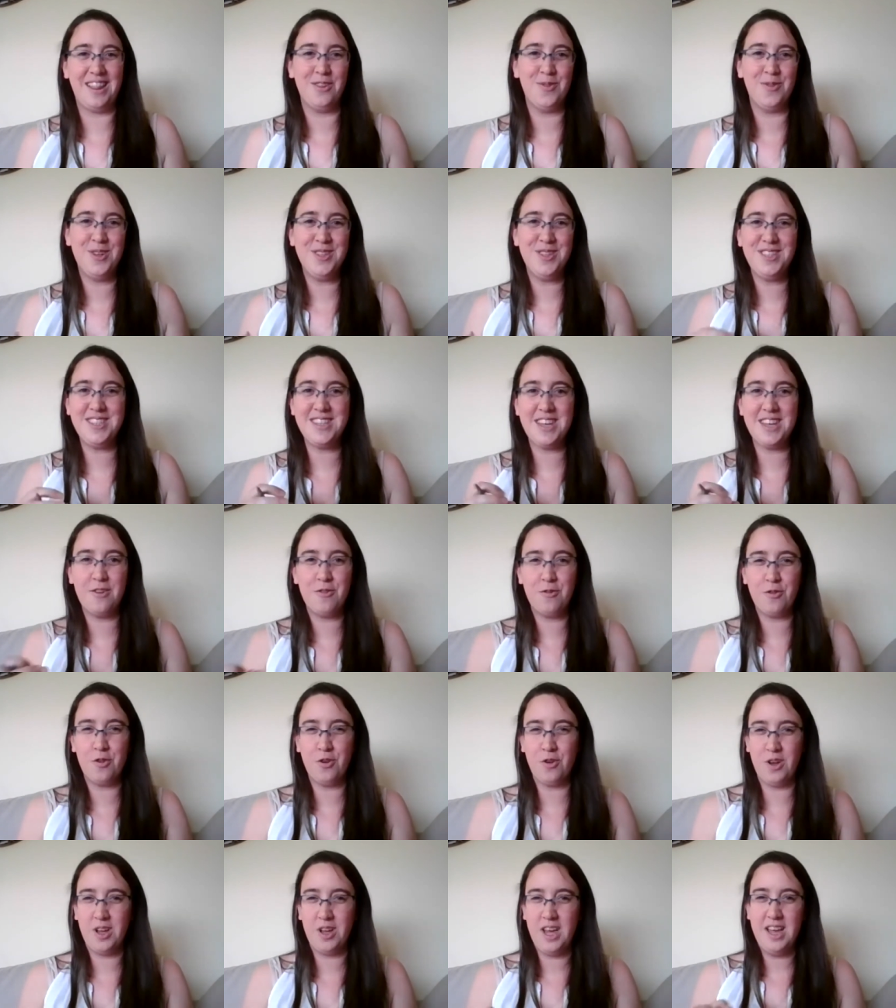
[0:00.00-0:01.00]
The ones that have
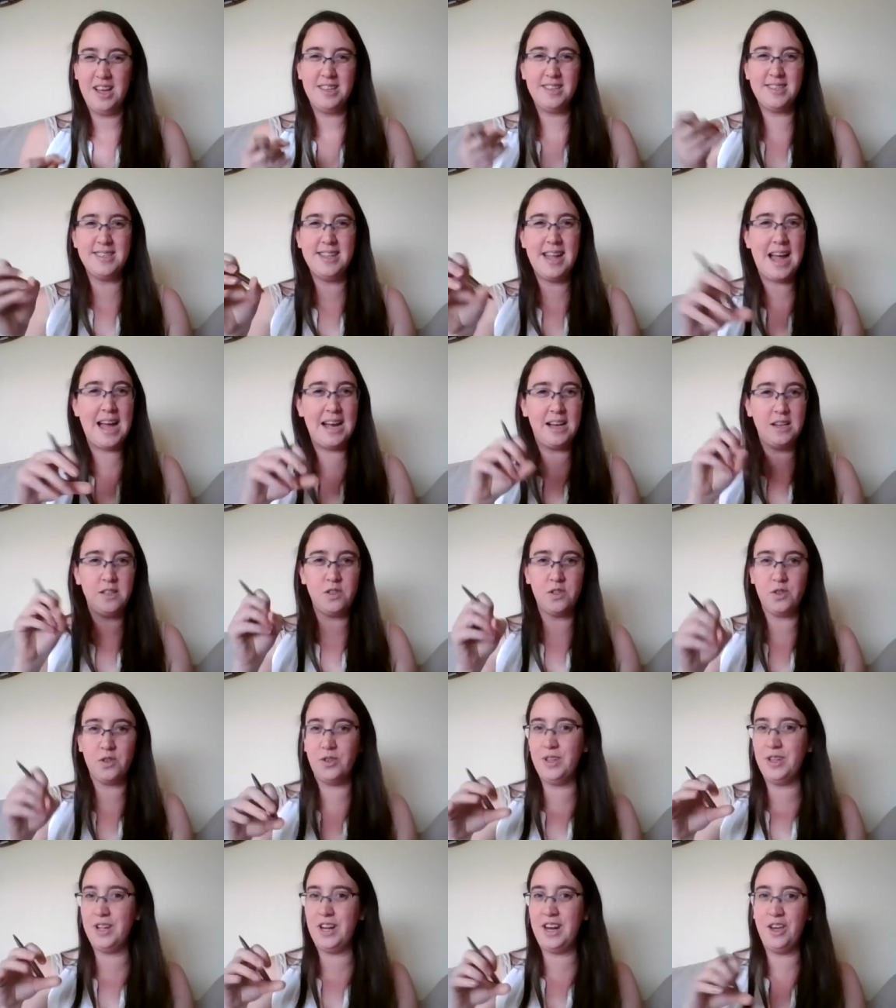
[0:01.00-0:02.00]
got snagged
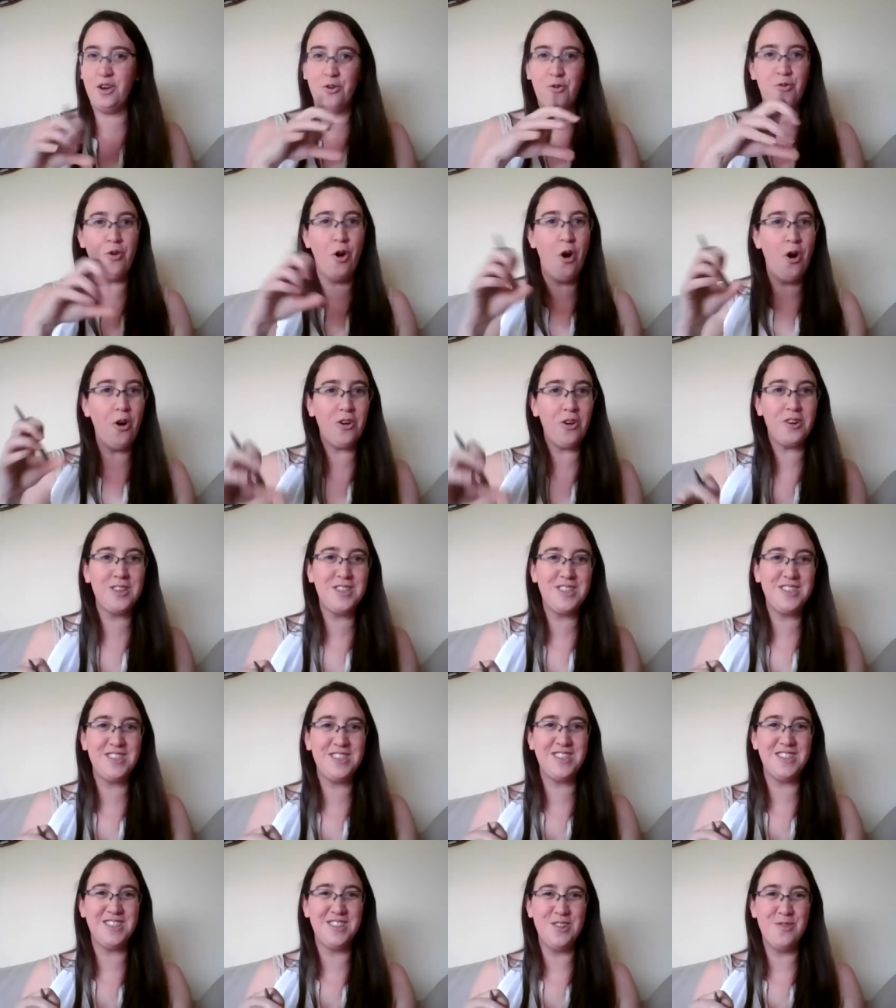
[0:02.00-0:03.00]
on the little
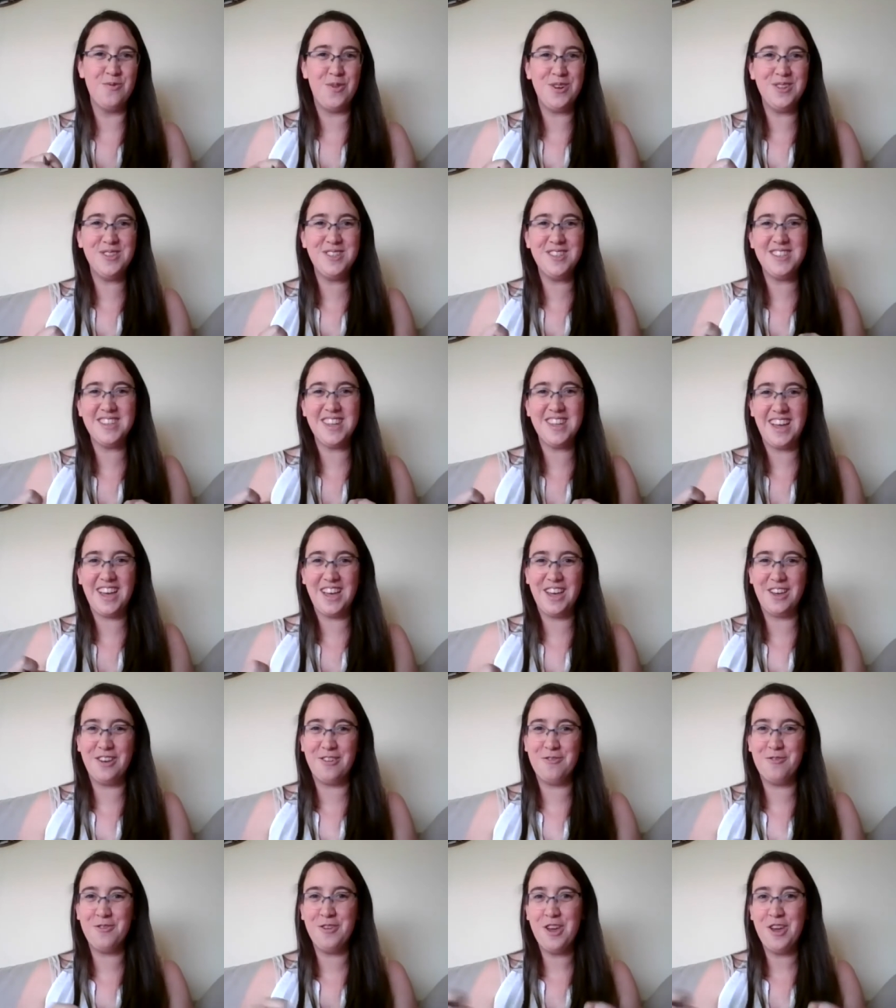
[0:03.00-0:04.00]
rocks, the ones that
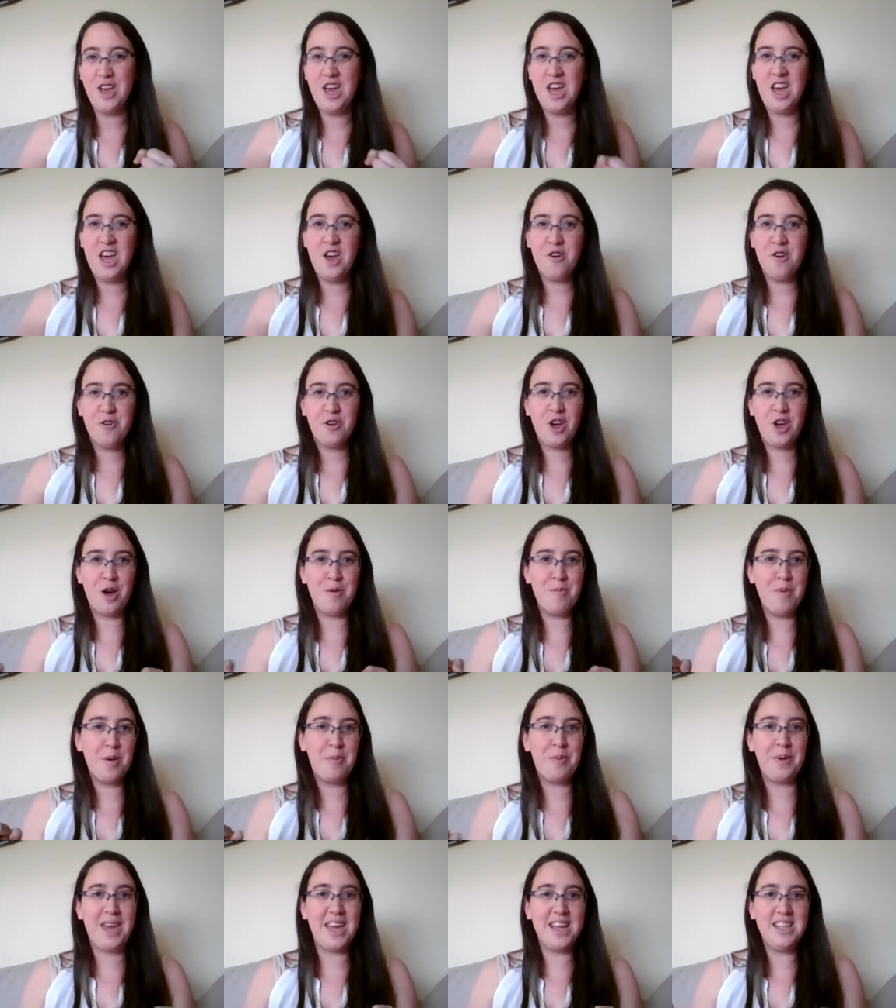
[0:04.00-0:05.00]
have come
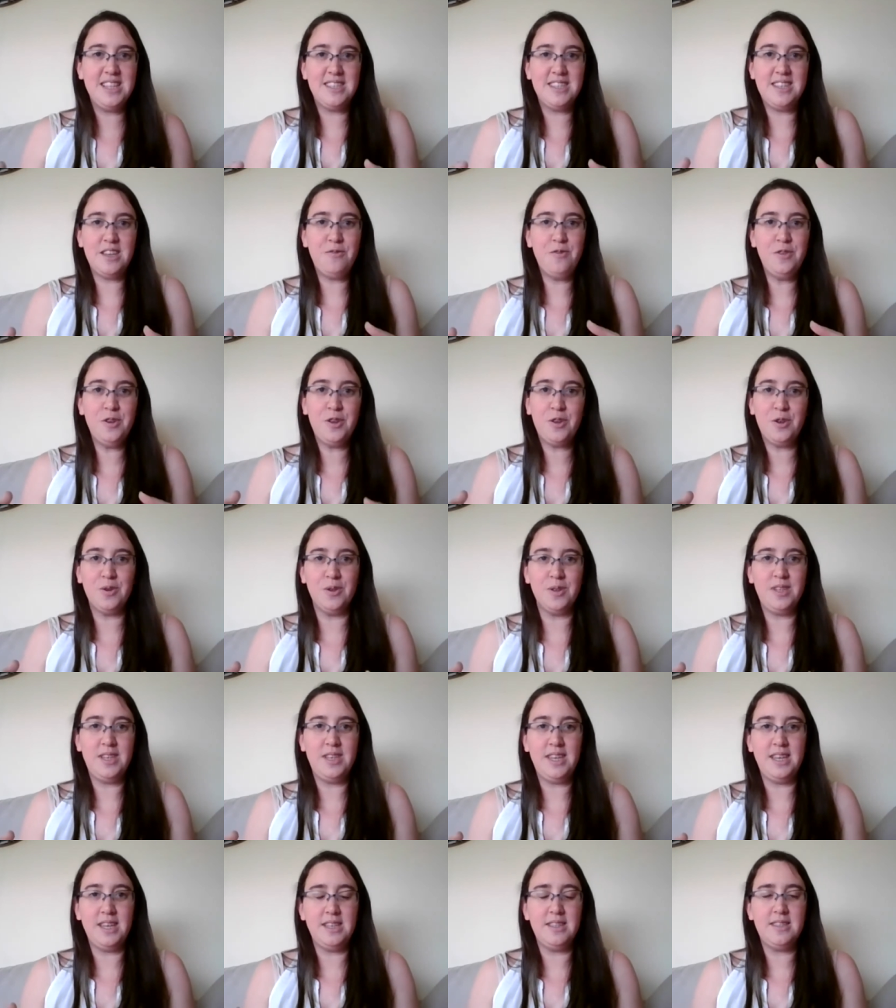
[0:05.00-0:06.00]
up against
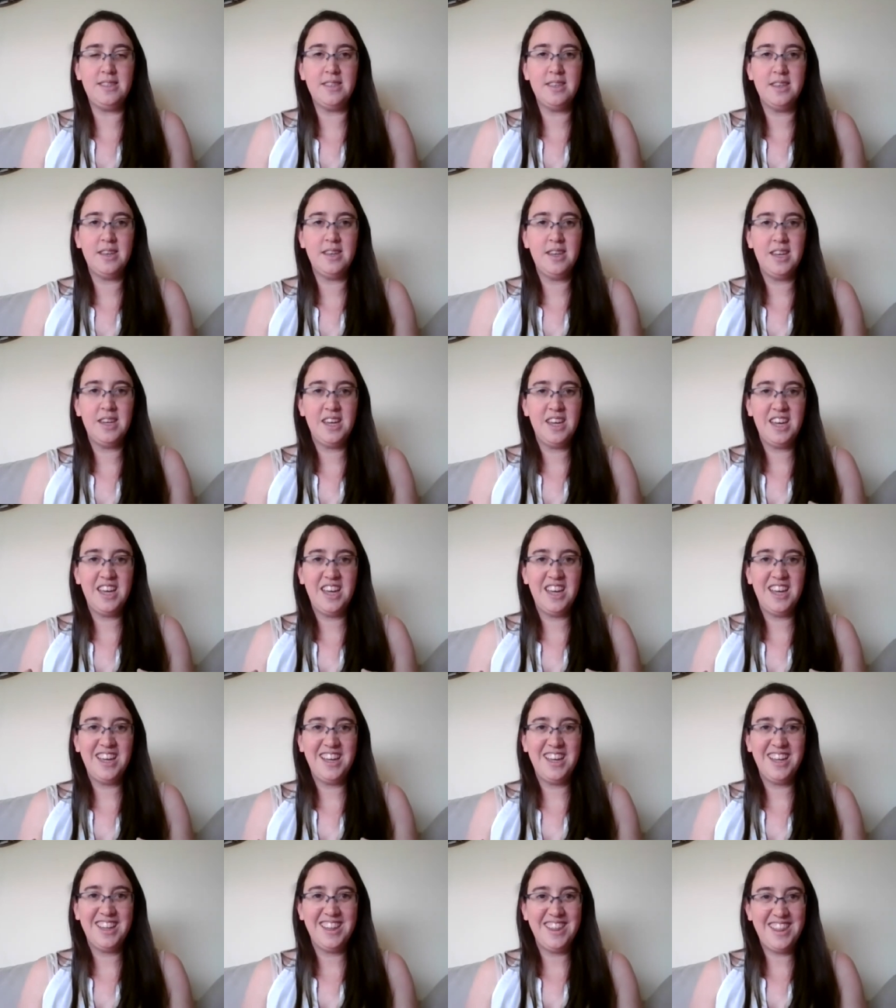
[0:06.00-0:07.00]
difficulties.
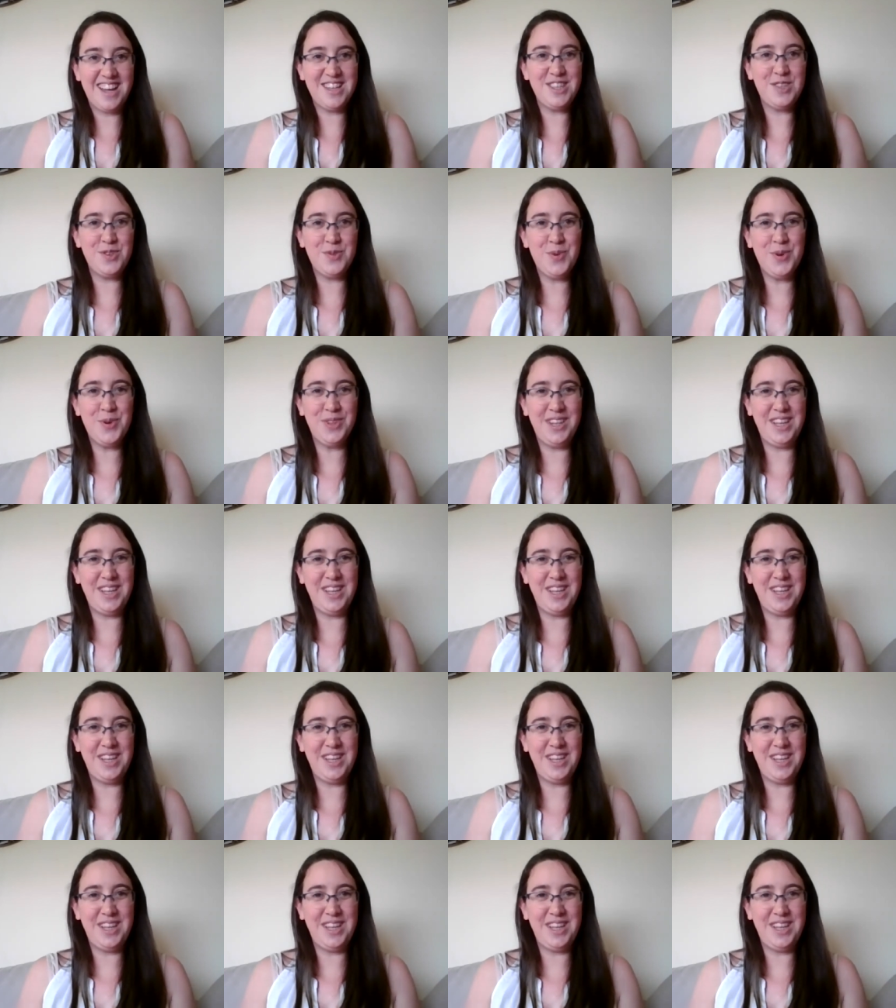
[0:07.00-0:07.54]
That's what